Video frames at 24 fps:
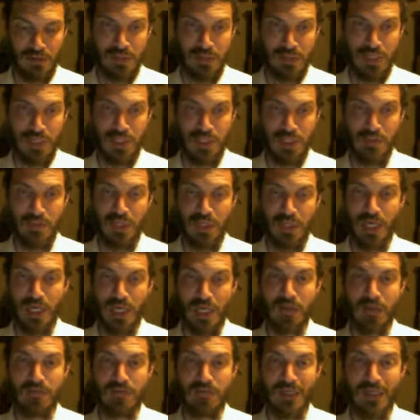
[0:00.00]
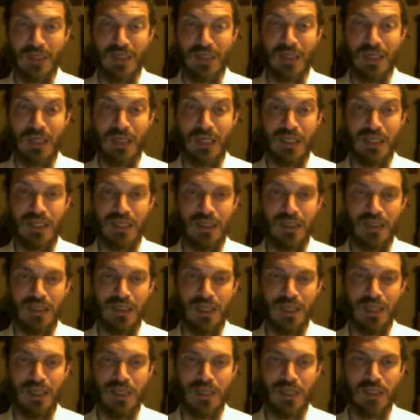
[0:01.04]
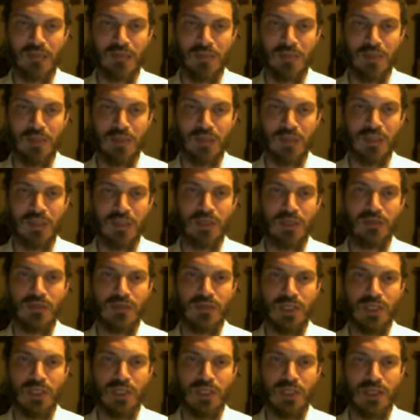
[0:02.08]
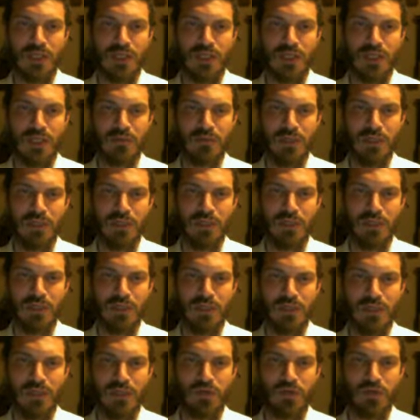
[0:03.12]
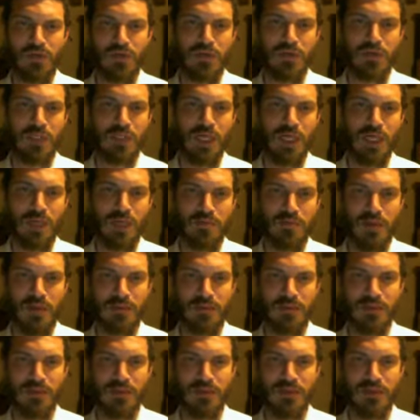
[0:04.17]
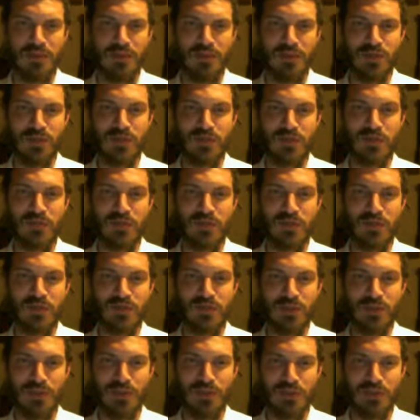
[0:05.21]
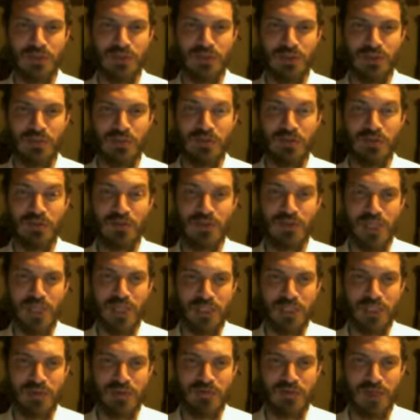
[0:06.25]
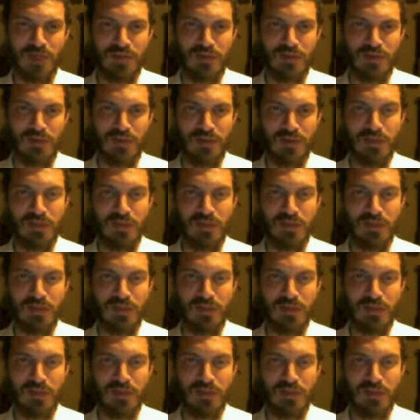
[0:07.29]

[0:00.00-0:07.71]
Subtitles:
So we gotta give him a tiny amount, just like you can't put in too much hot pepper in the soup. It ruins the whole soup, it overtakes the flavor.